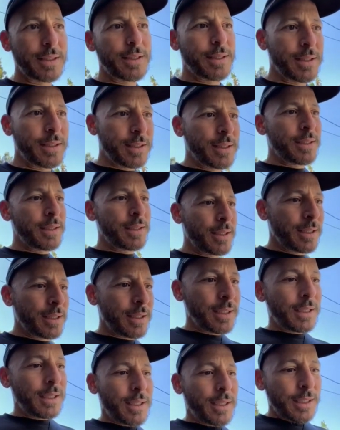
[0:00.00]
you know, it's
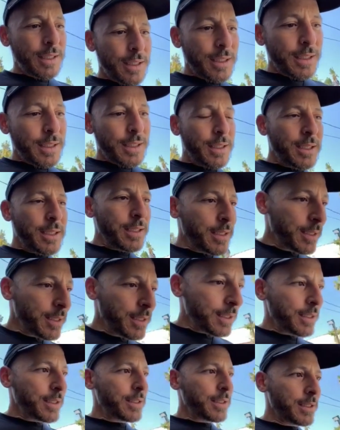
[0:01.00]
harder than ever
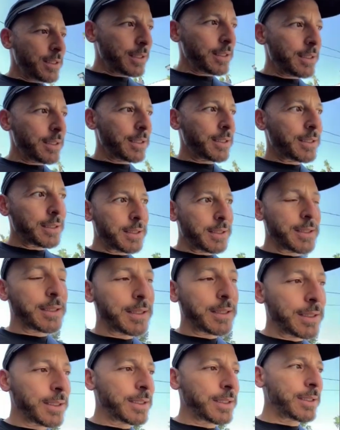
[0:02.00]
to
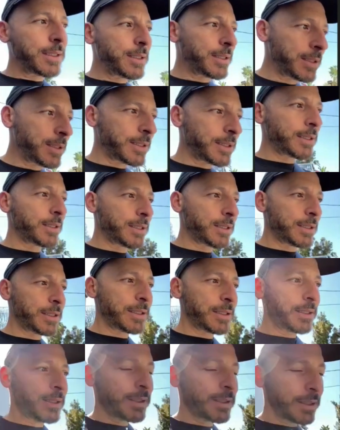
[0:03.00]
find you know
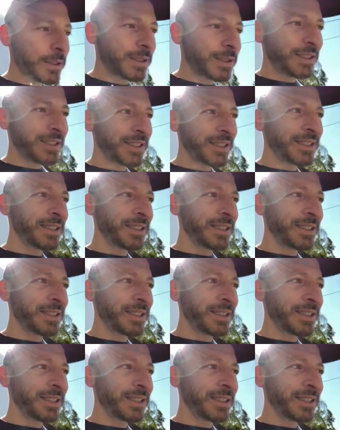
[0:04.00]
what you